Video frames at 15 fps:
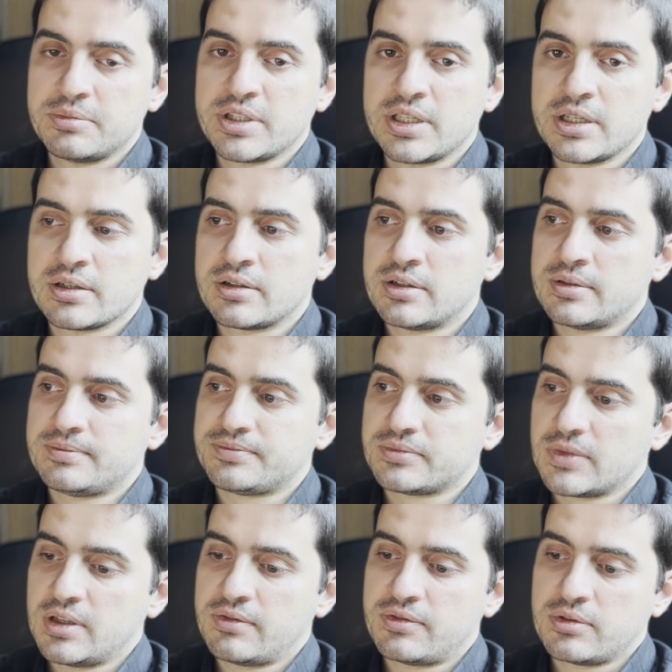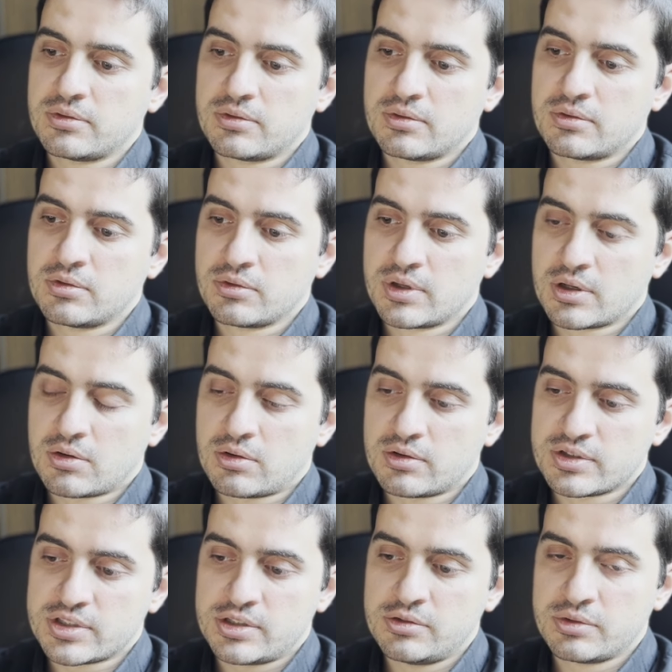beginner, if you do the
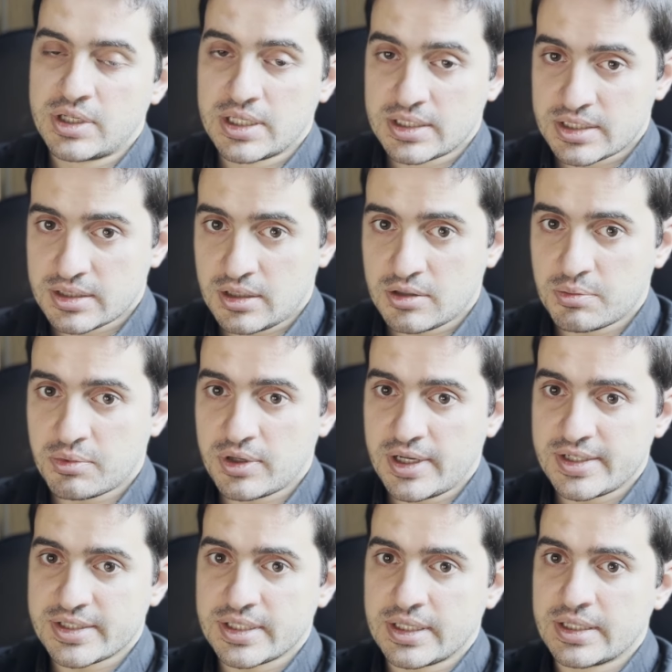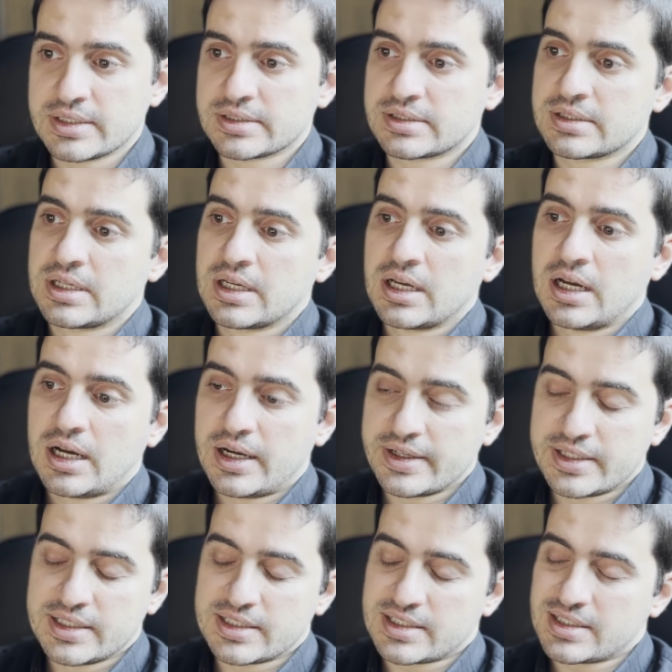course, you can start pricing it, I
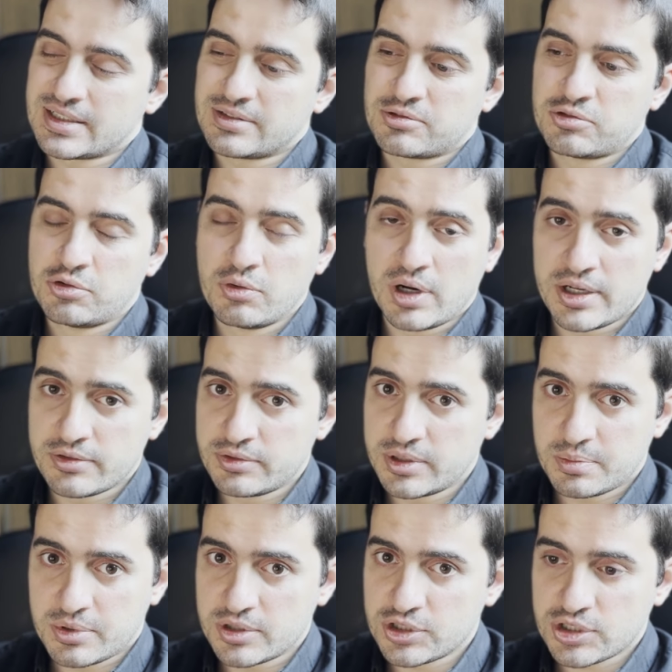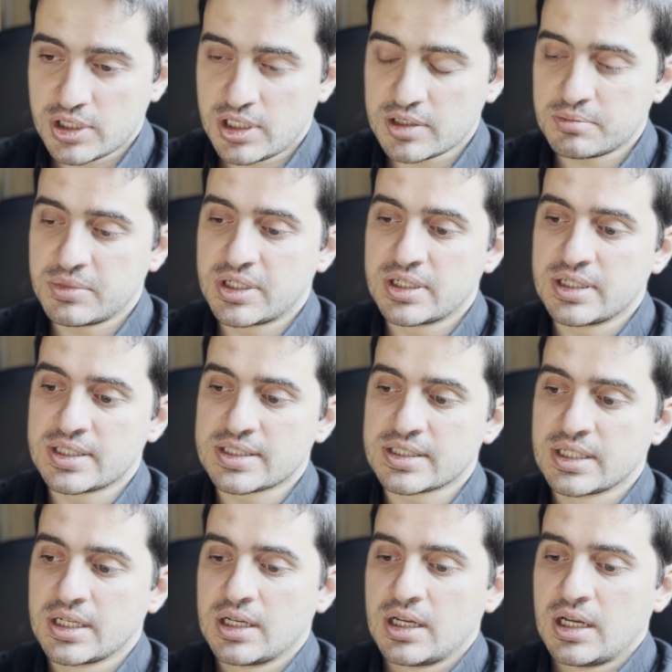guess, 200 per shot, because
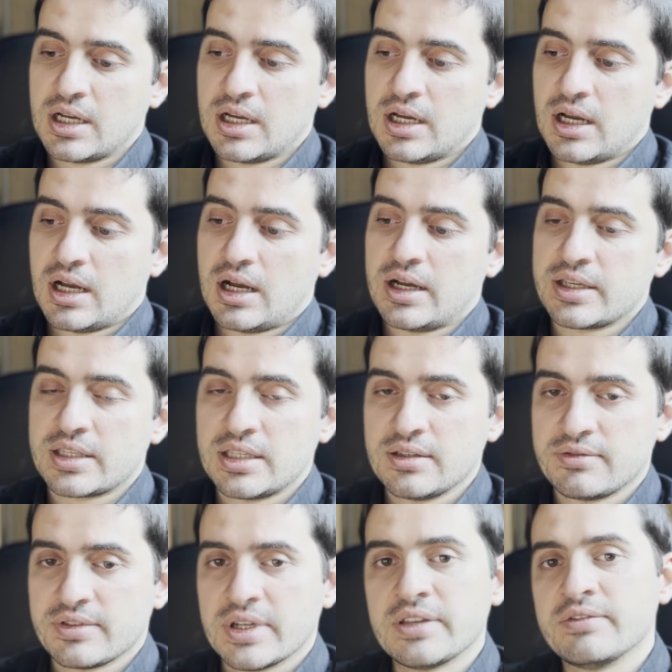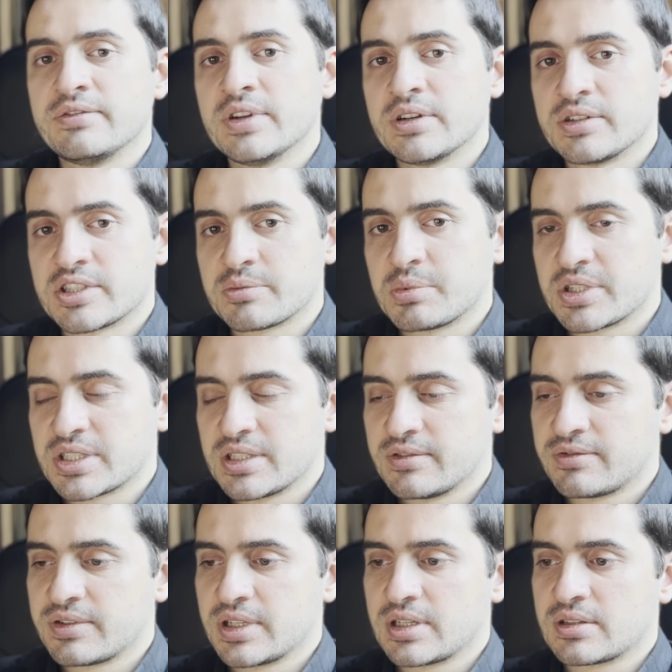I give a very
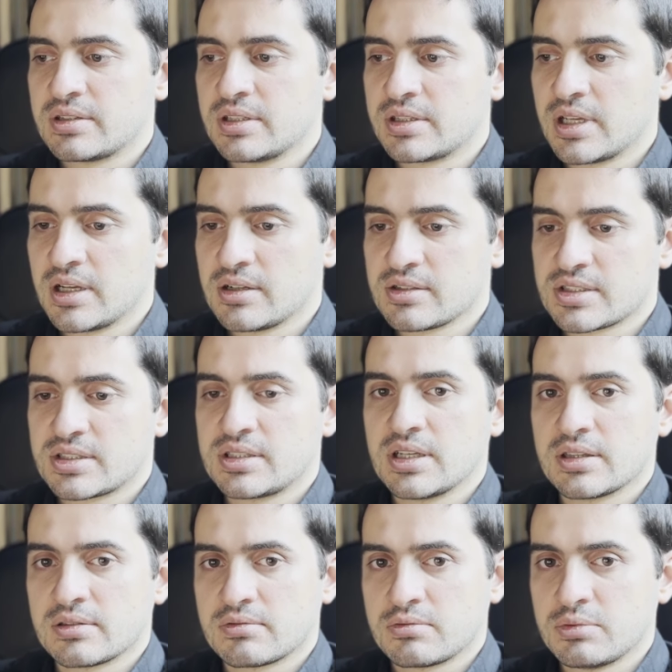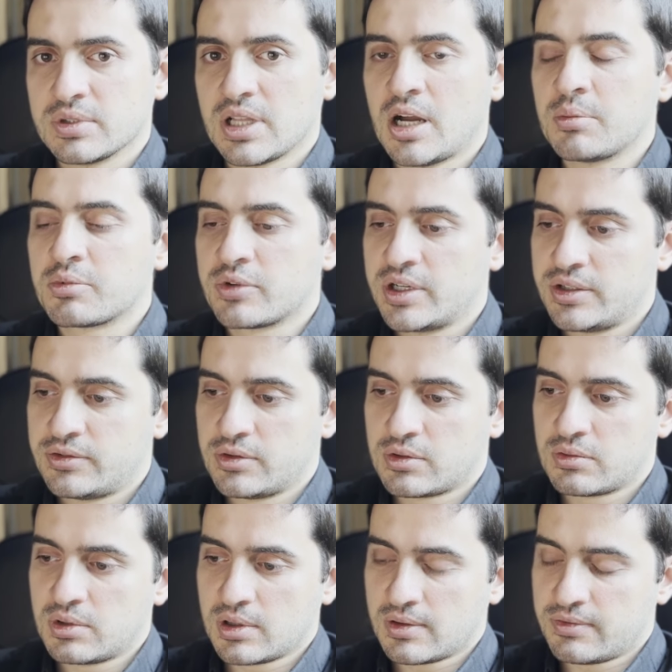specific details that will upgrade
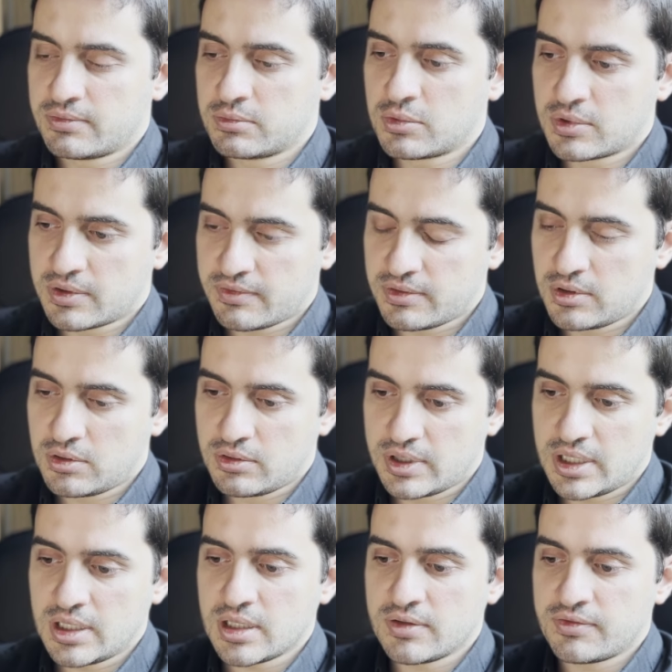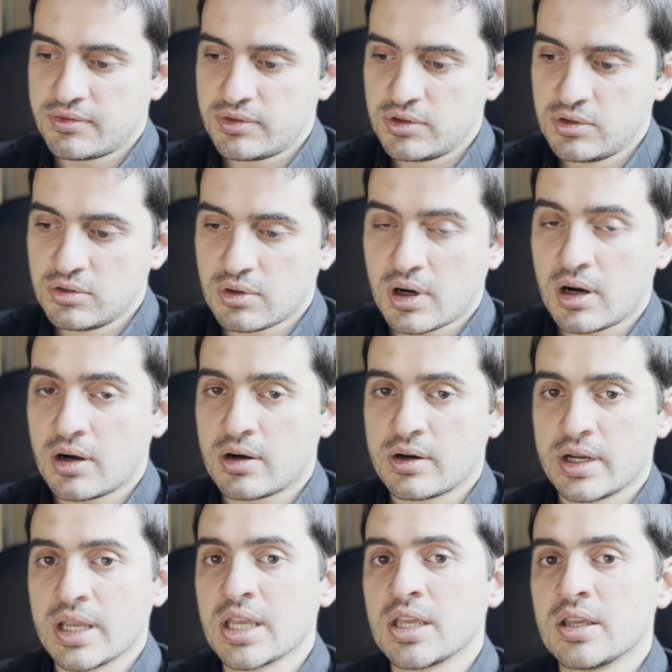your workflow. If you
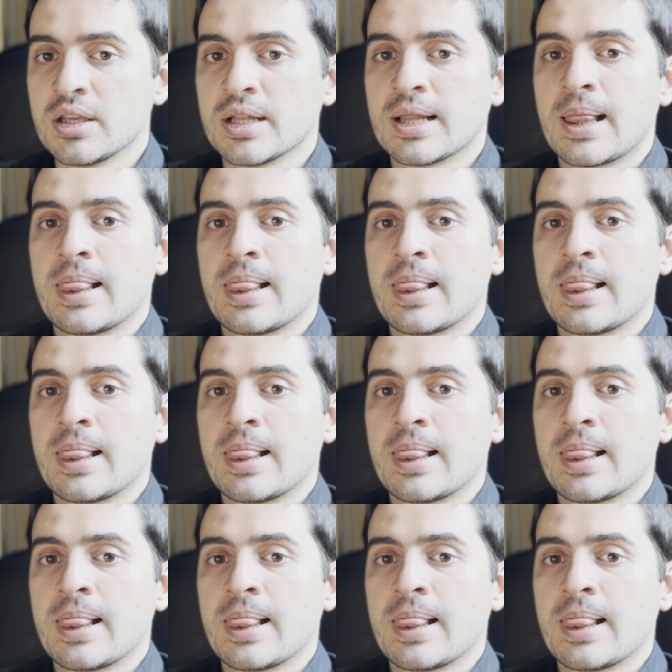are a